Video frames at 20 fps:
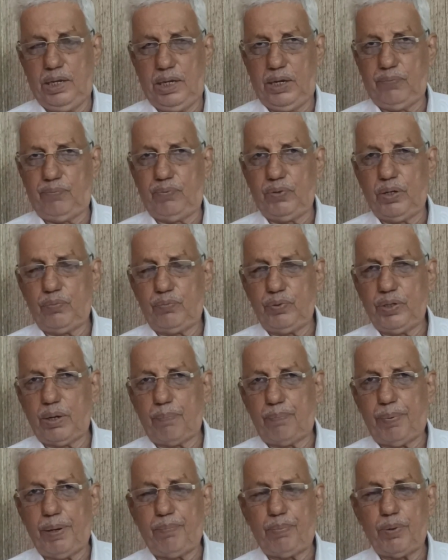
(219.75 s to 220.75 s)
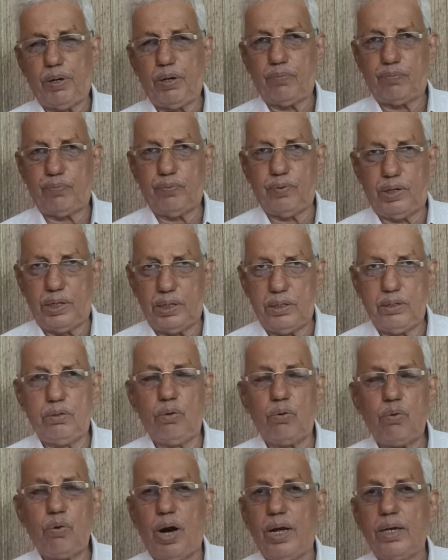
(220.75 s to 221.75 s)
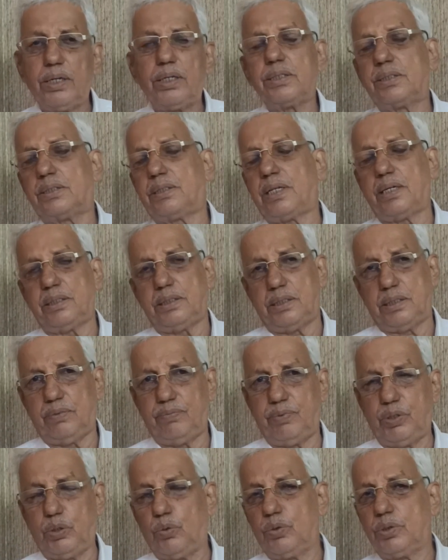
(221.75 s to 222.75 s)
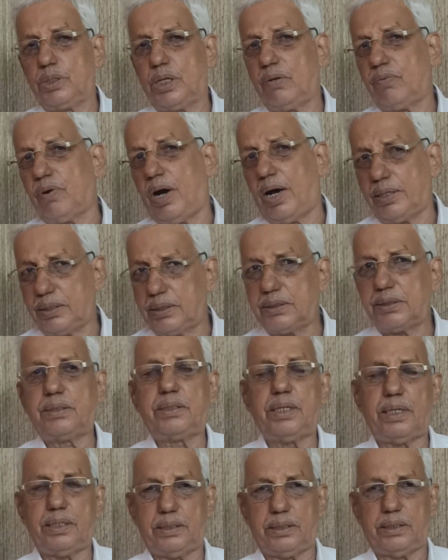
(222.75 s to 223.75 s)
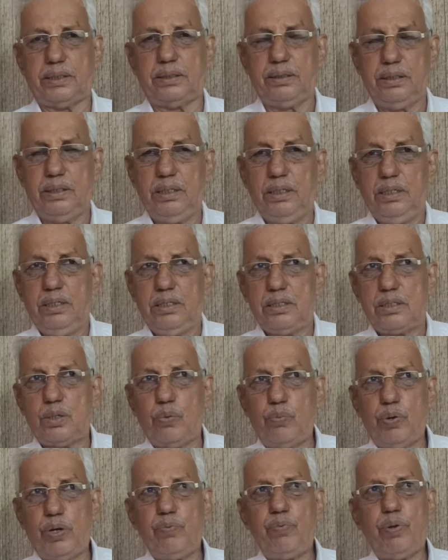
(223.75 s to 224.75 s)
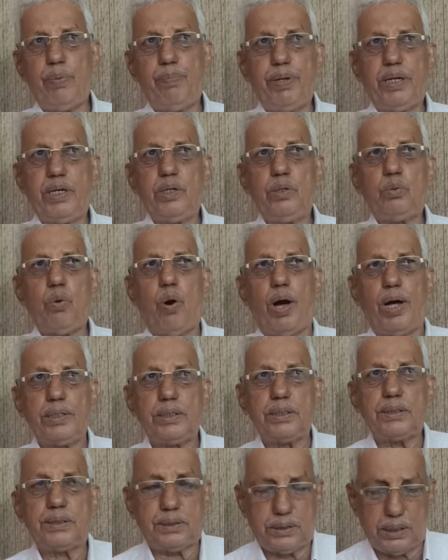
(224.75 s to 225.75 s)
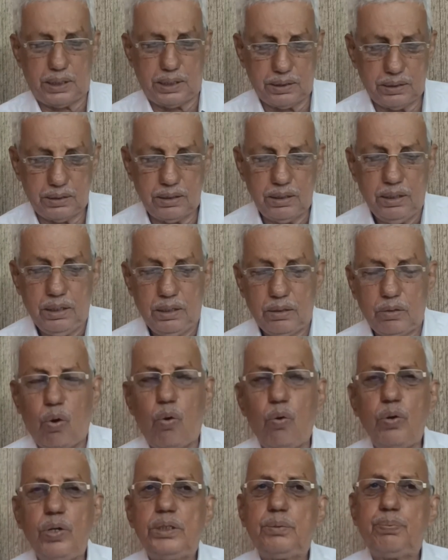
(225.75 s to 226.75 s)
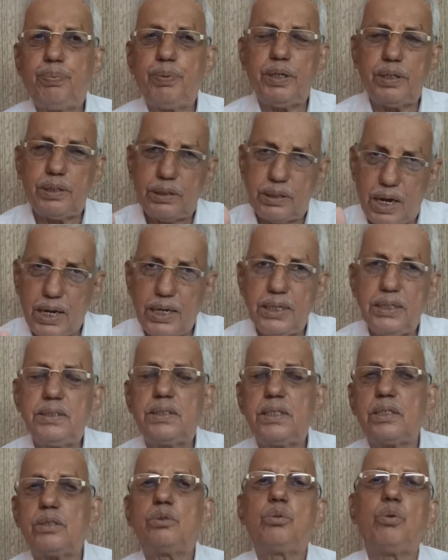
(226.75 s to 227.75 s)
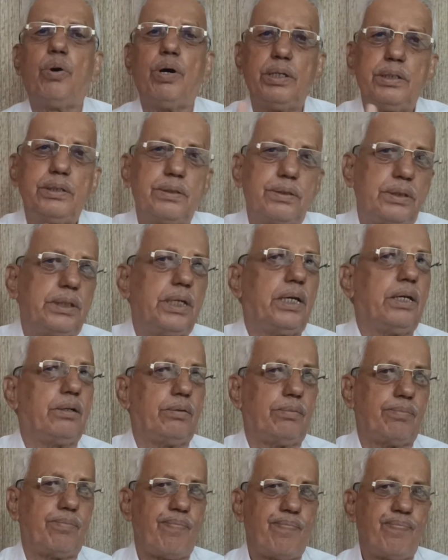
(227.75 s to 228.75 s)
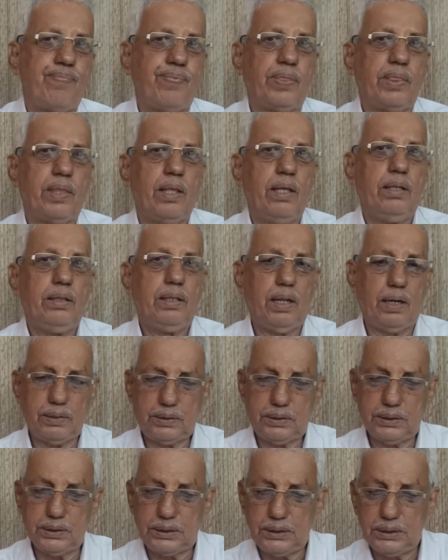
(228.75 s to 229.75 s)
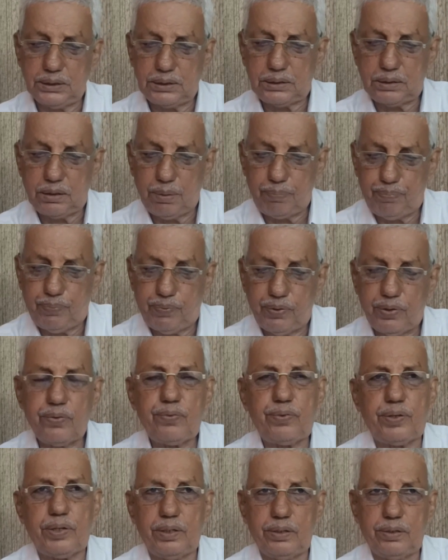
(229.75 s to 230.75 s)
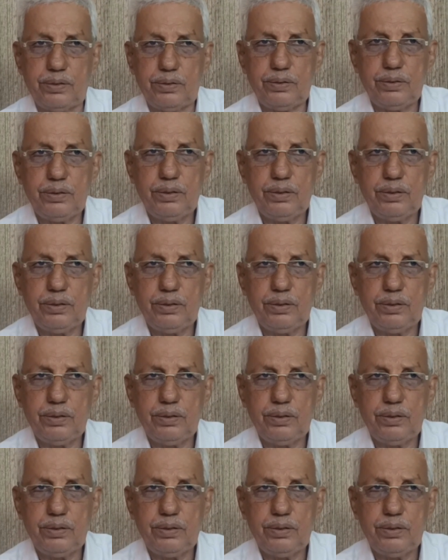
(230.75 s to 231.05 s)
If not, we are a people of no understanding. We don't have understanding. So when we begin to understand, the Holy Spirit guides us to understand. There are certain scriptures here.